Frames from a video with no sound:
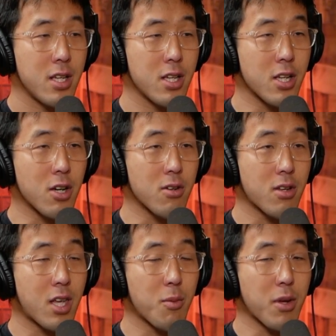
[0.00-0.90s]
you know,
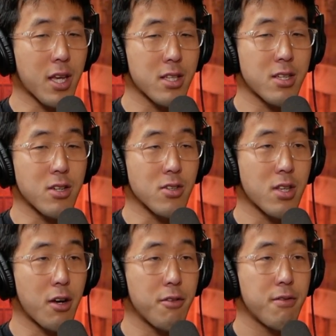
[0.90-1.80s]
keeping it to
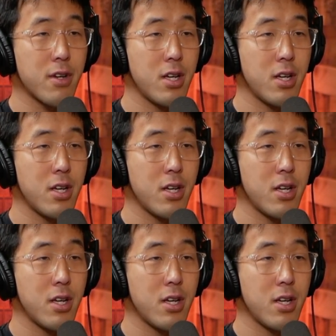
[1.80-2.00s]
yourself.